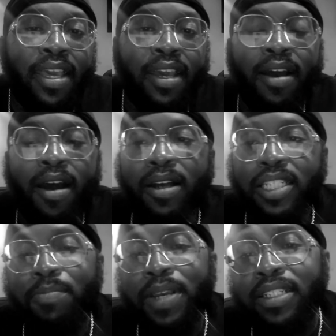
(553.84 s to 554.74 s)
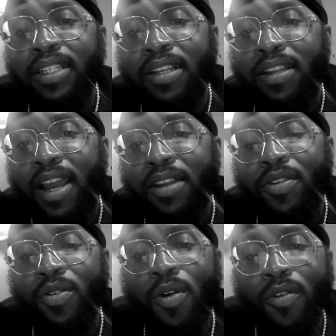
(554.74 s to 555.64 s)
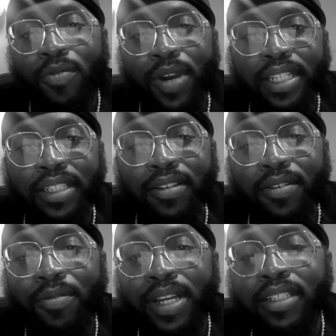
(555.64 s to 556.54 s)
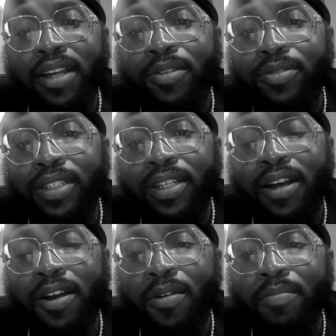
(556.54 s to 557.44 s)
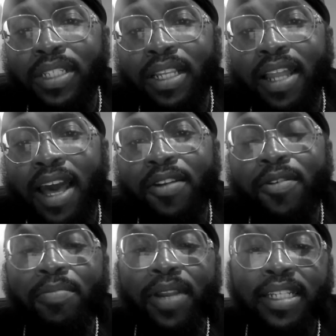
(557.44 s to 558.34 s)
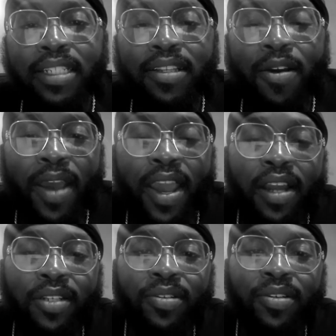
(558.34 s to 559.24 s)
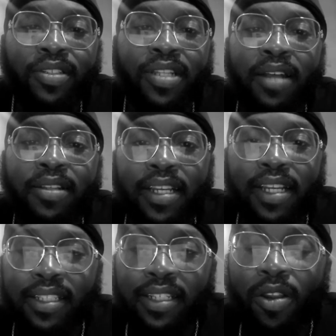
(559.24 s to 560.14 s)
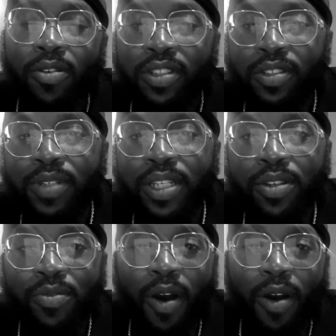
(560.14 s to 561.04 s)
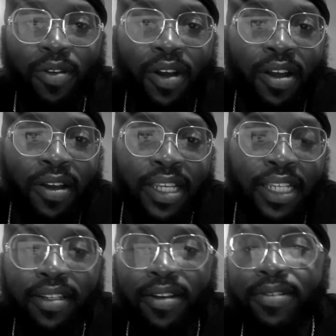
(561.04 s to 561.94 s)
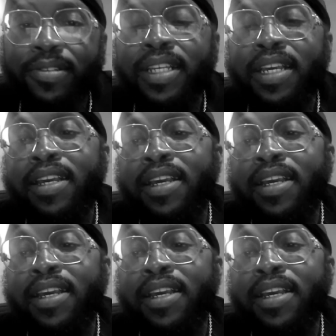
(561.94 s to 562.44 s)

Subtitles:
Especially in like the Northwest and the West Coast, there's a lot of them places don't have truck stops as close as we do on the East Coast.